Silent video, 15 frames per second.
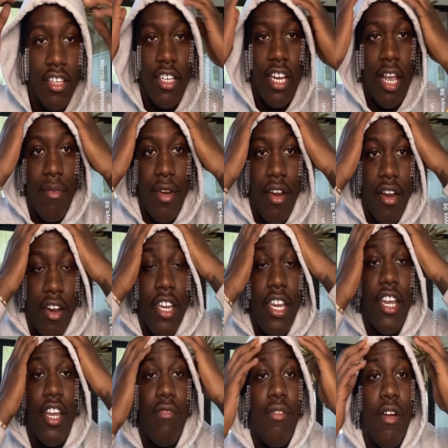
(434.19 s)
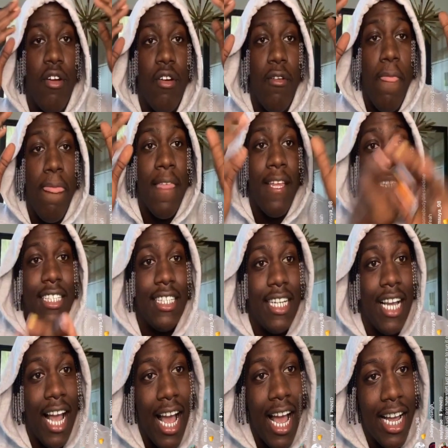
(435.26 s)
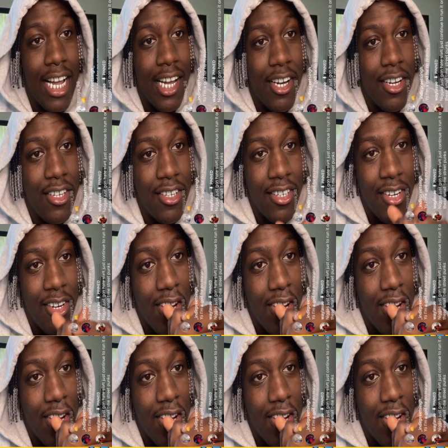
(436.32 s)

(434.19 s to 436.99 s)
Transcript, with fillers: damn near a year, bro. Chicago.